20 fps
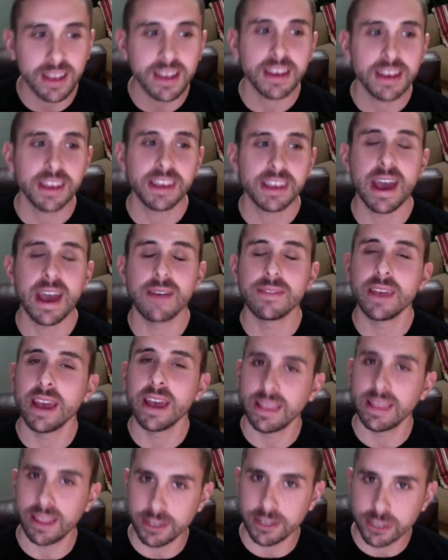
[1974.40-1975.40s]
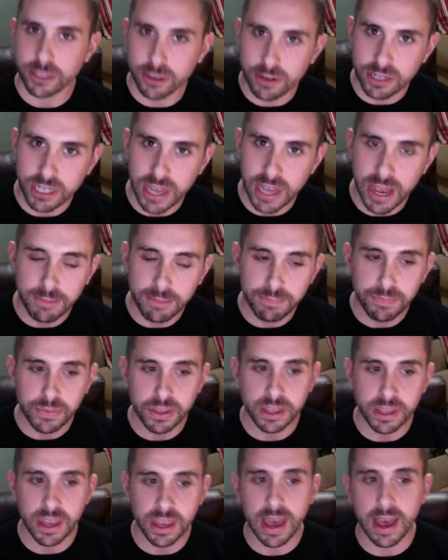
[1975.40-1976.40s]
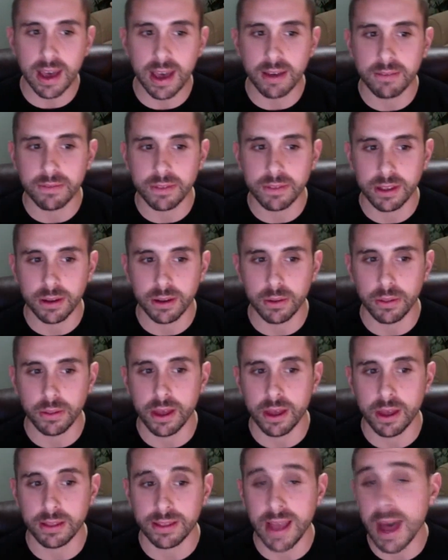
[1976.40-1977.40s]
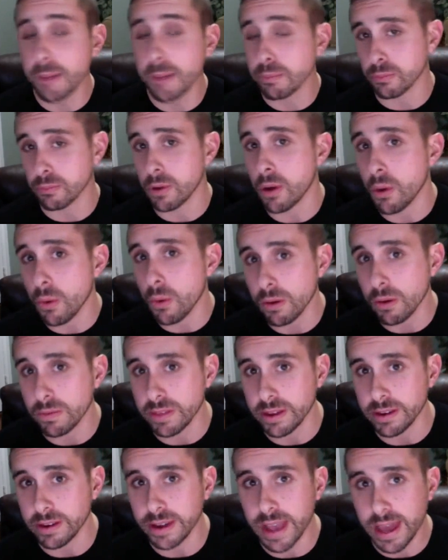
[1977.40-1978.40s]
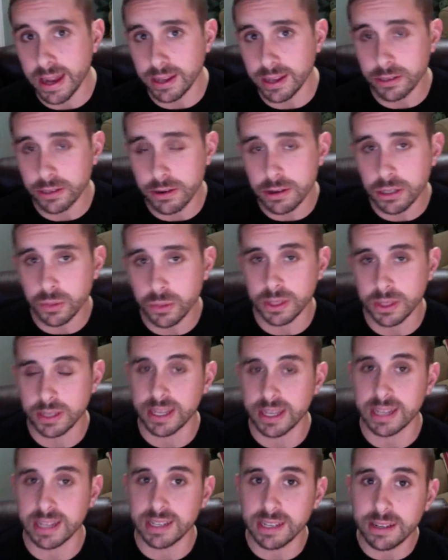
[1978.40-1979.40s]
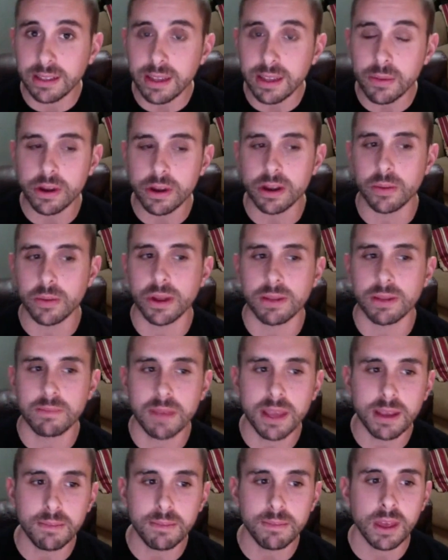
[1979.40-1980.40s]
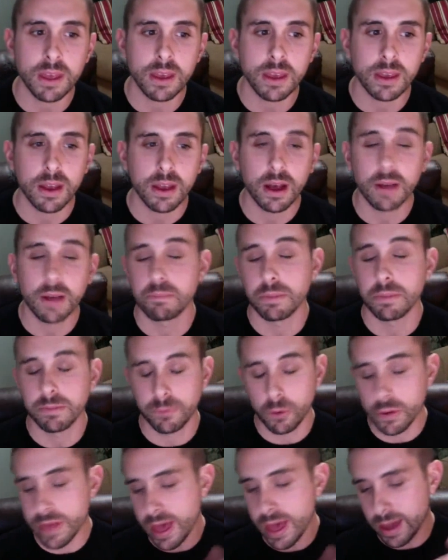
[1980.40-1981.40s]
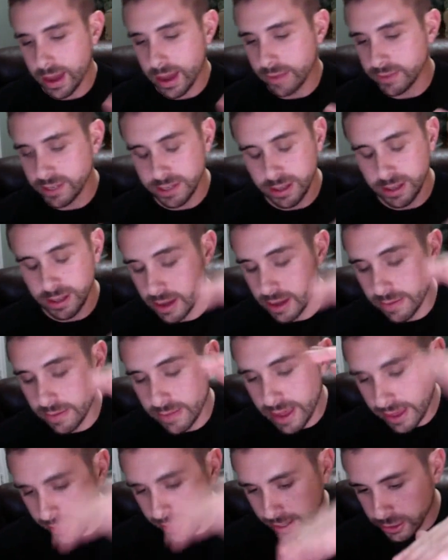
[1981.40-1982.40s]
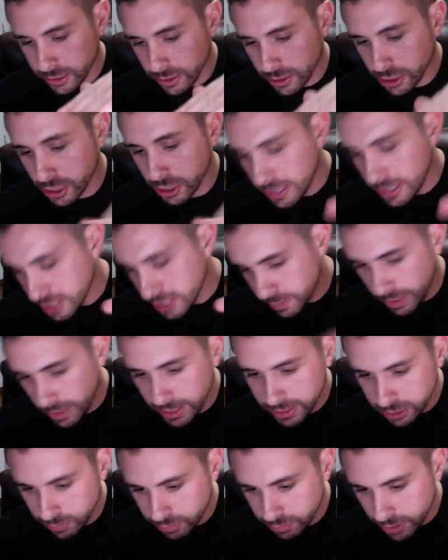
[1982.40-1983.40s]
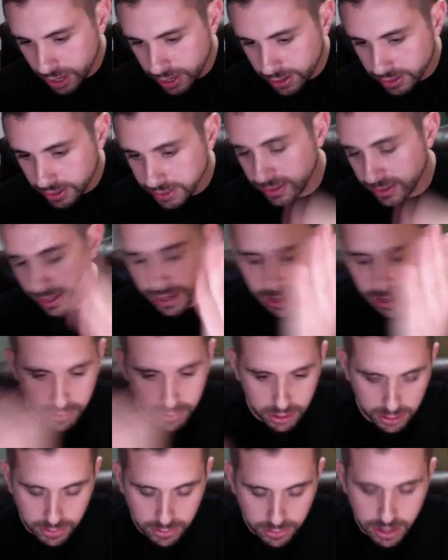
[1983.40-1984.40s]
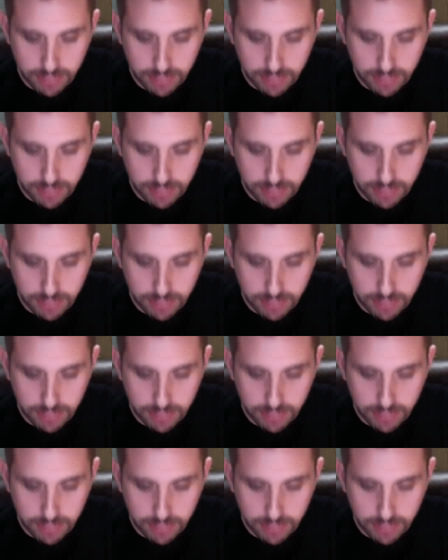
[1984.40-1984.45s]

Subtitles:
you have the headline search ad. You have the top row of the organic search, which is ideally where you want to be. Before that, obviously, you have the headline search, sponsored products. They got rid of the right